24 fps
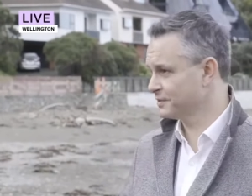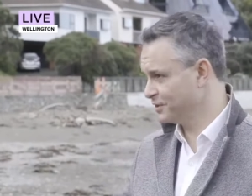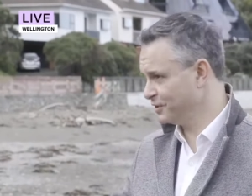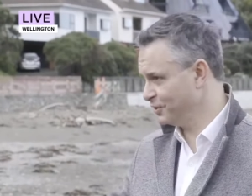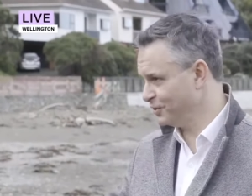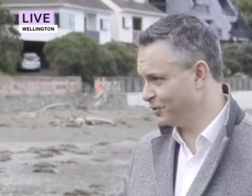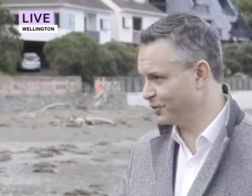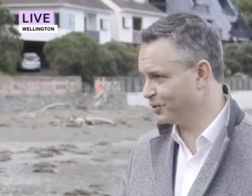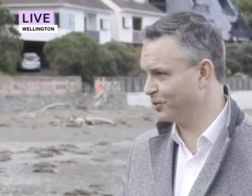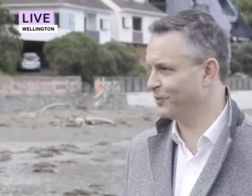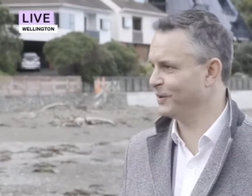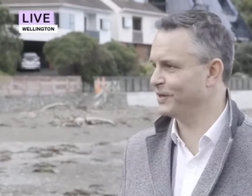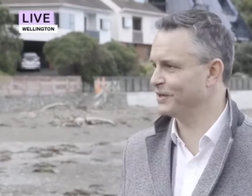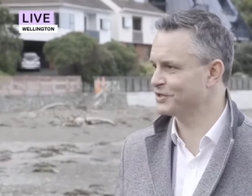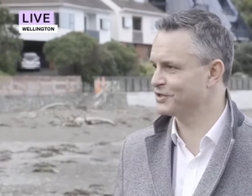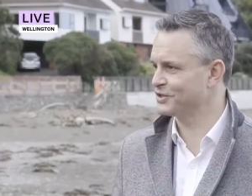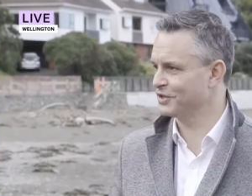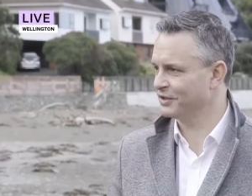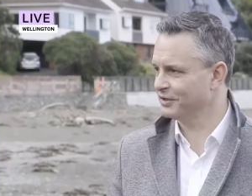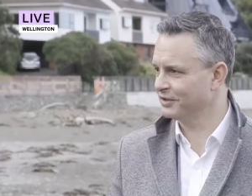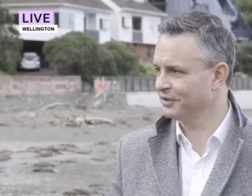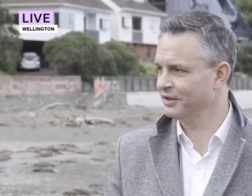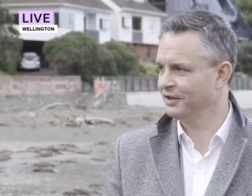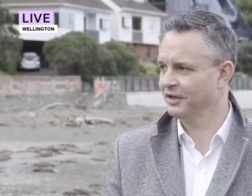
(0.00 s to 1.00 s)
To your
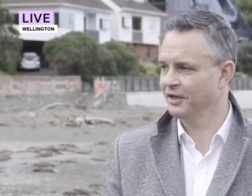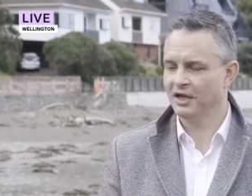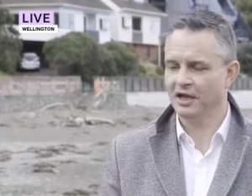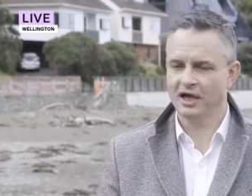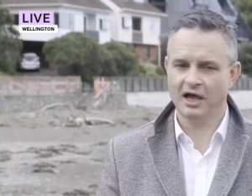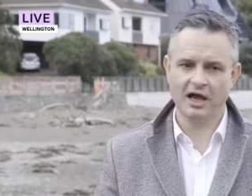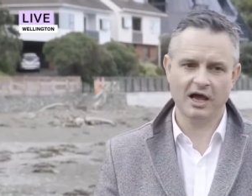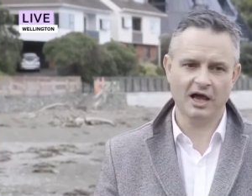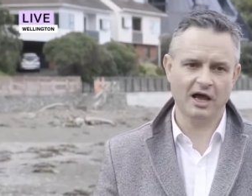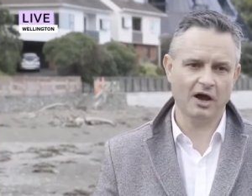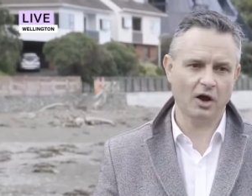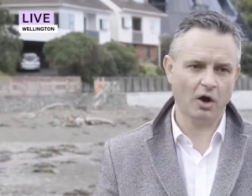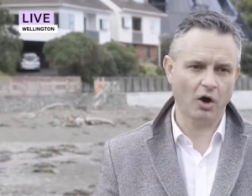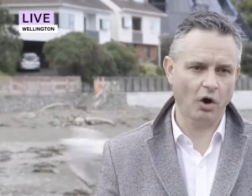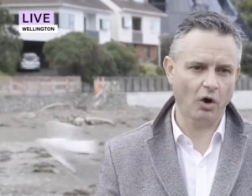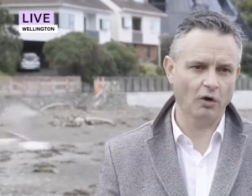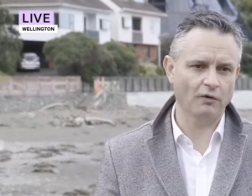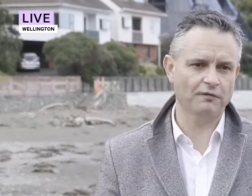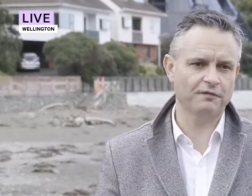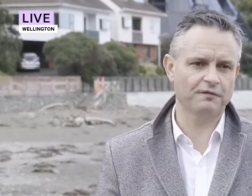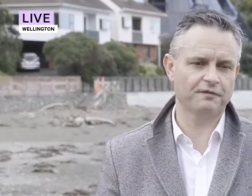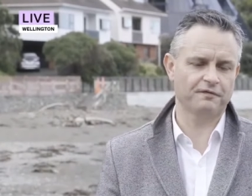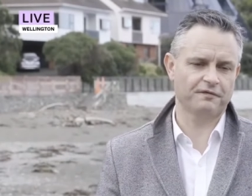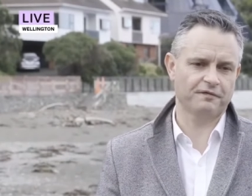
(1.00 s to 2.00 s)
question, uh,
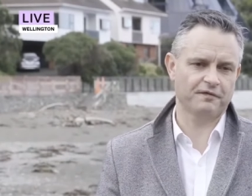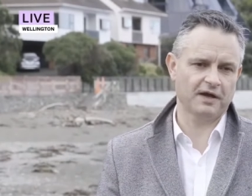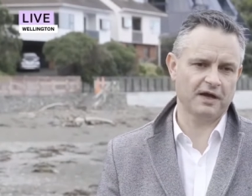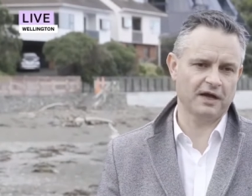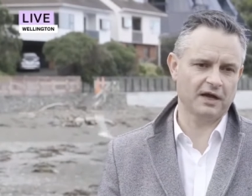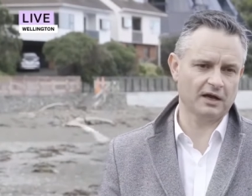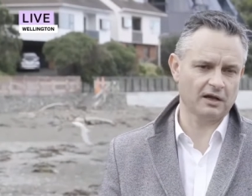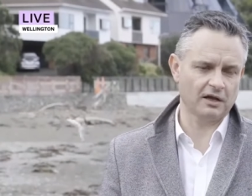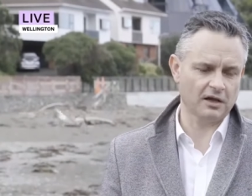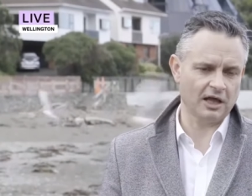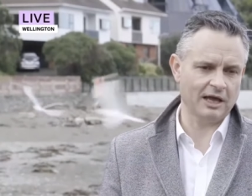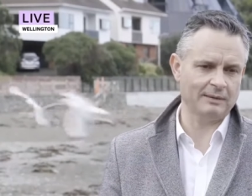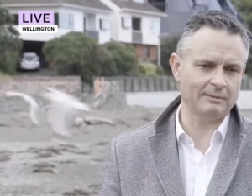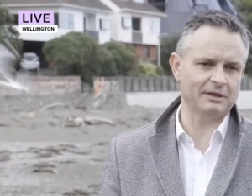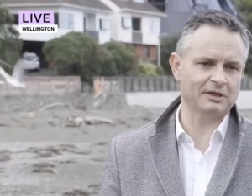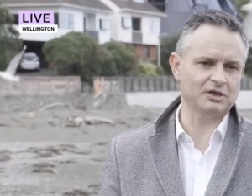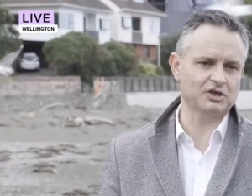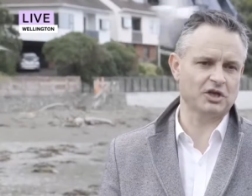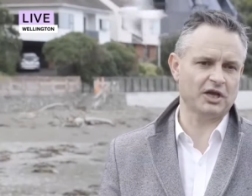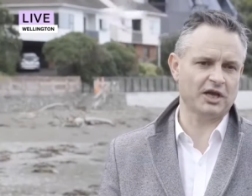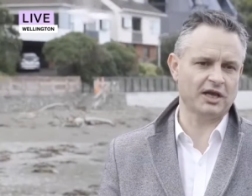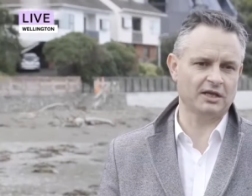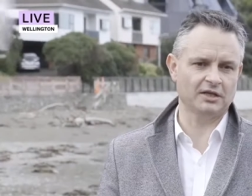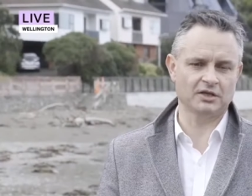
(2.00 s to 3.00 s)
of uh, climate
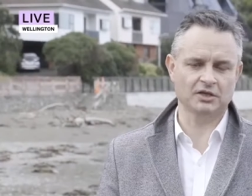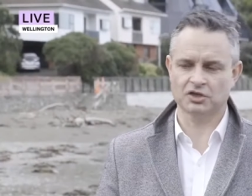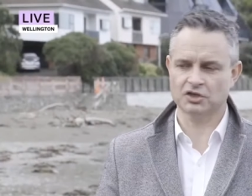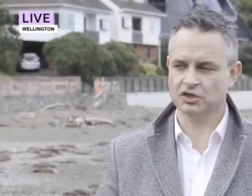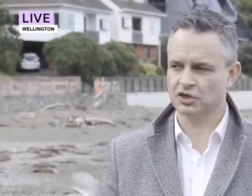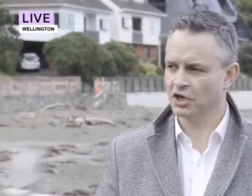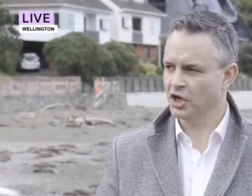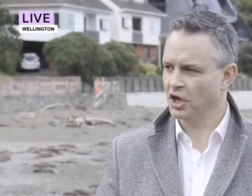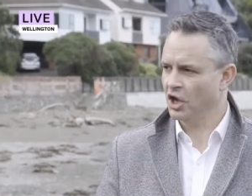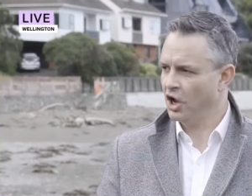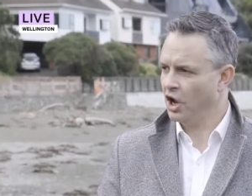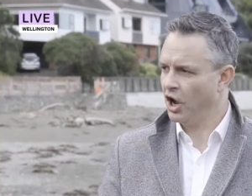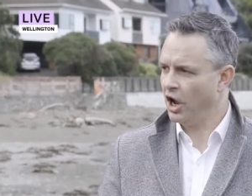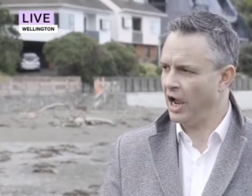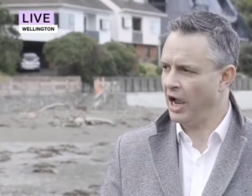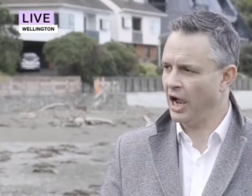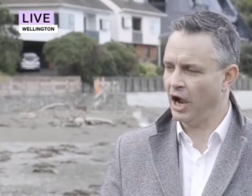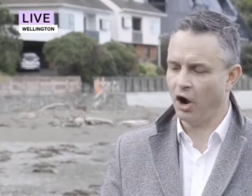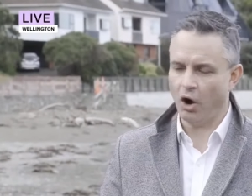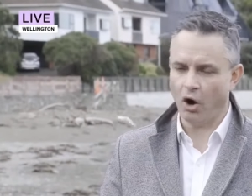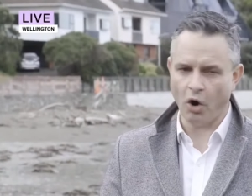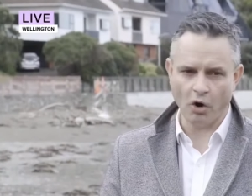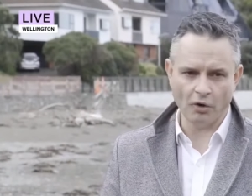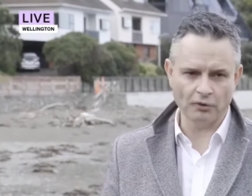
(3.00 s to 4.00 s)
change
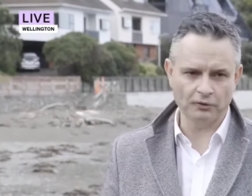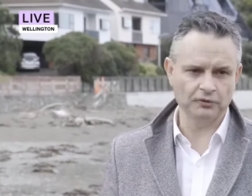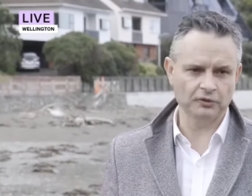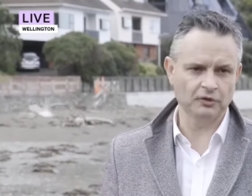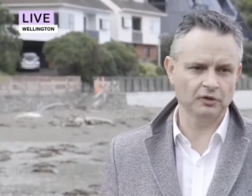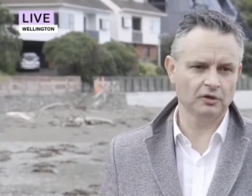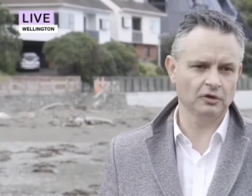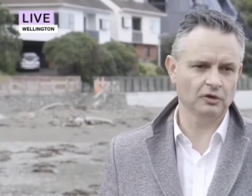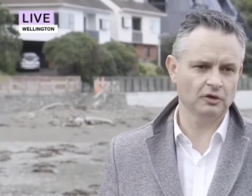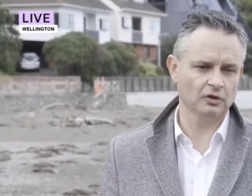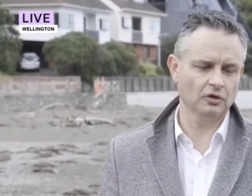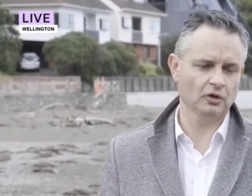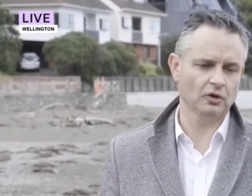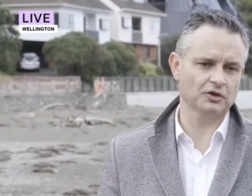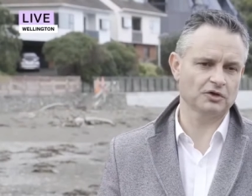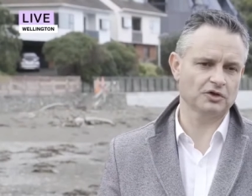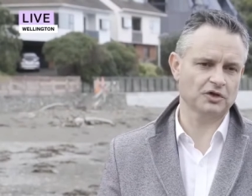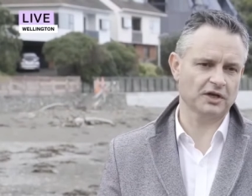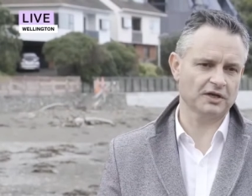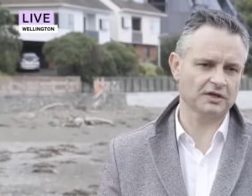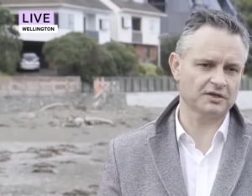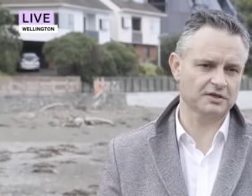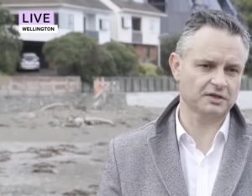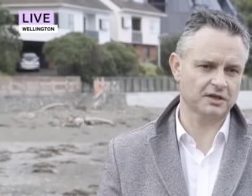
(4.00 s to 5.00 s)
uh, on not
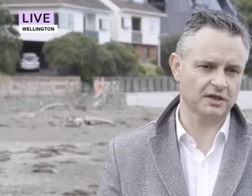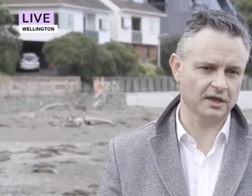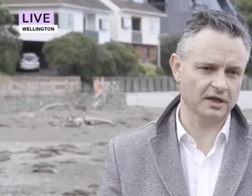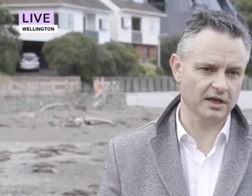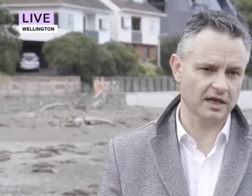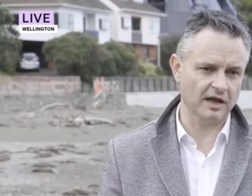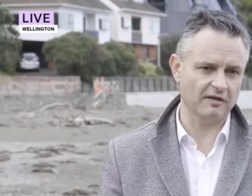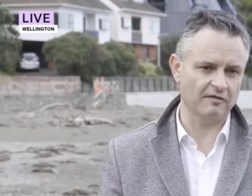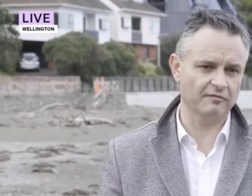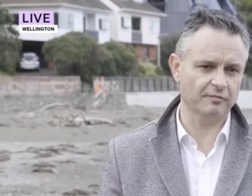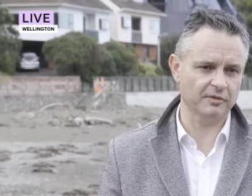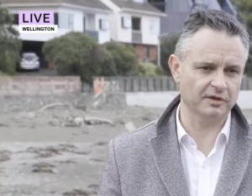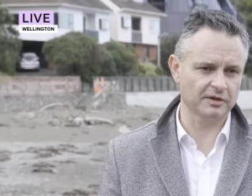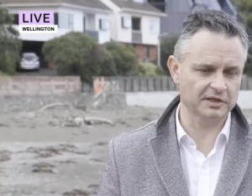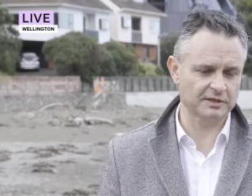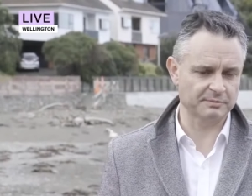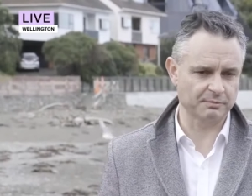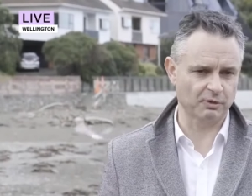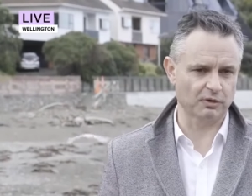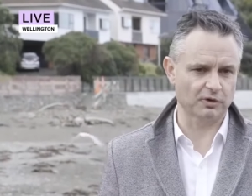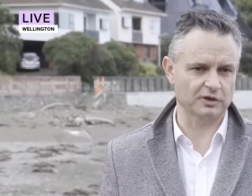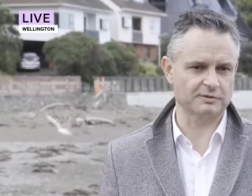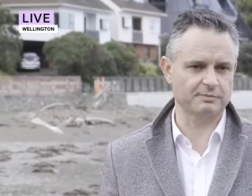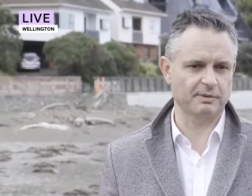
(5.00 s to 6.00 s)
just the government's
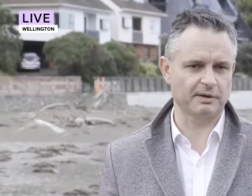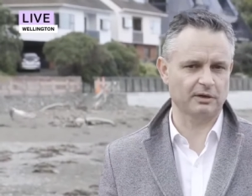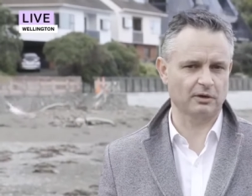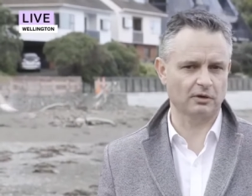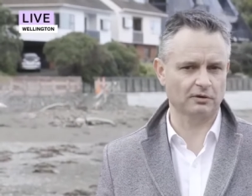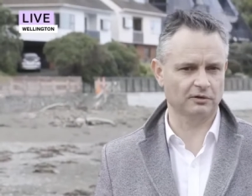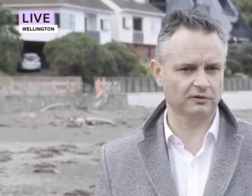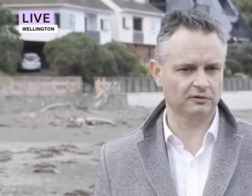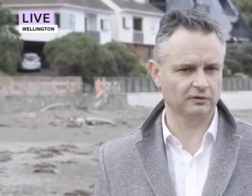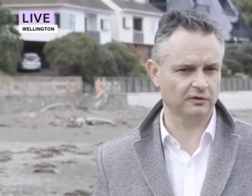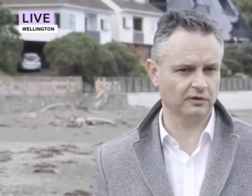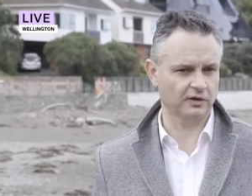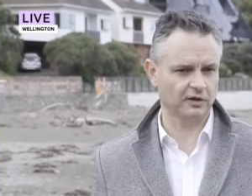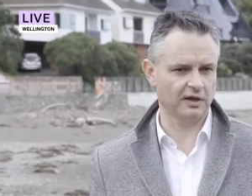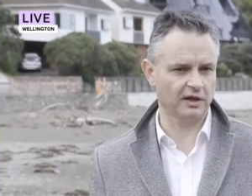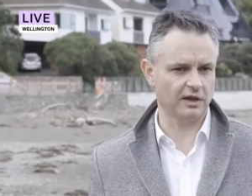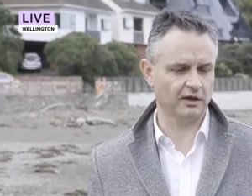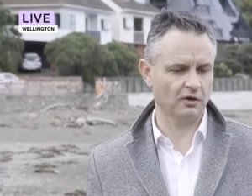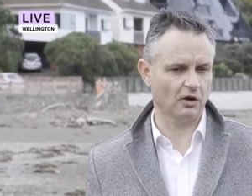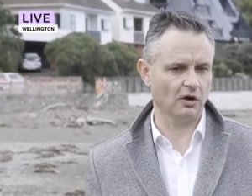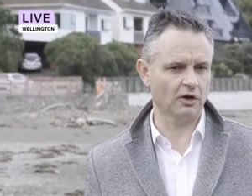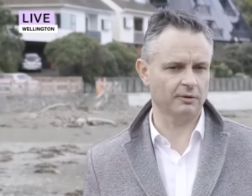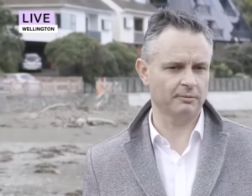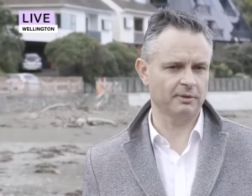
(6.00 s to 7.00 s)
books but on to the
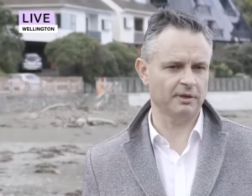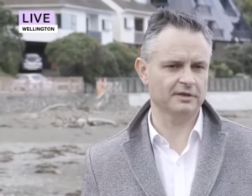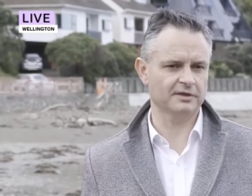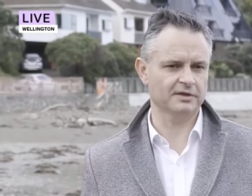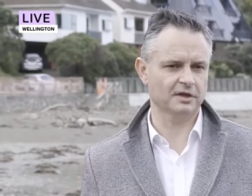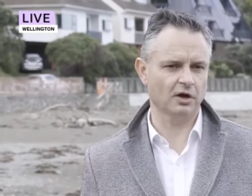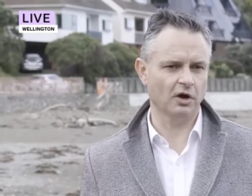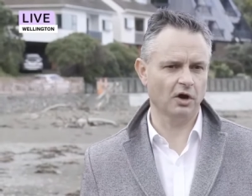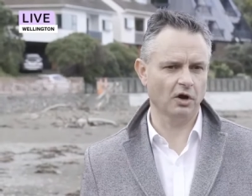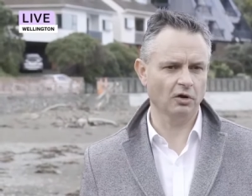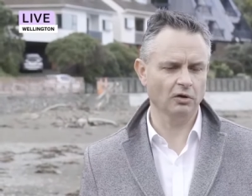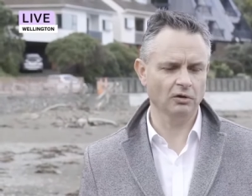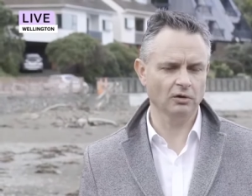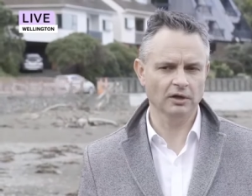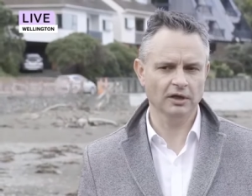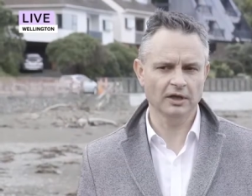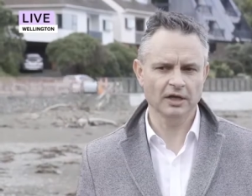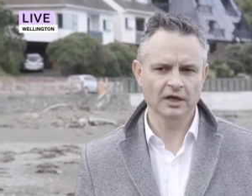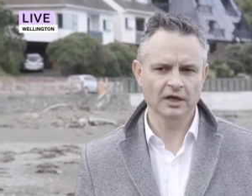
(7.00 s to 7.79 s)
economy as a whole.